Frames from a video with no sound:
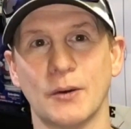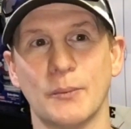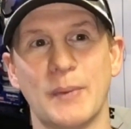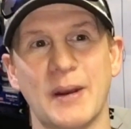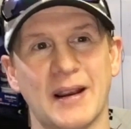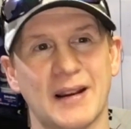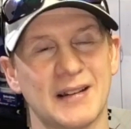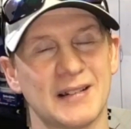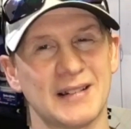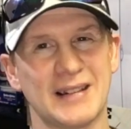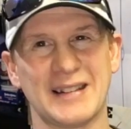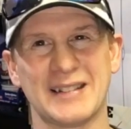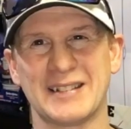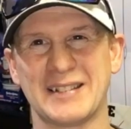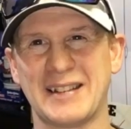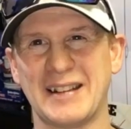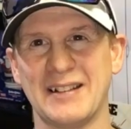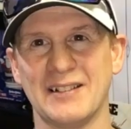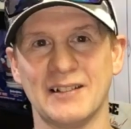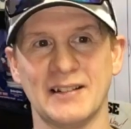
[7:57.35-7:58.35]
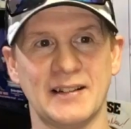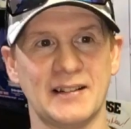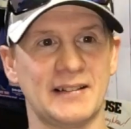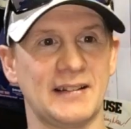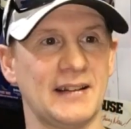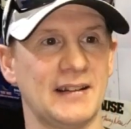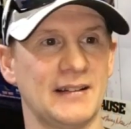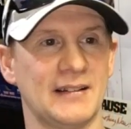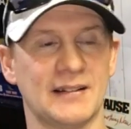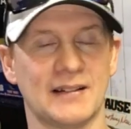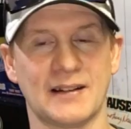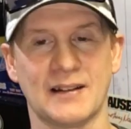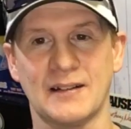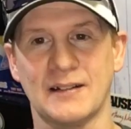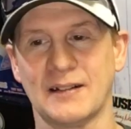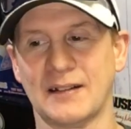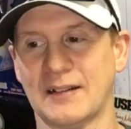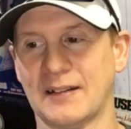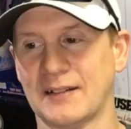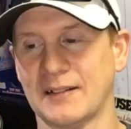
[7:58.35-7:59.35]
back because I steal listings, and I,
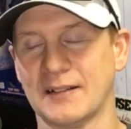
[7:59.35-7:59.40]
and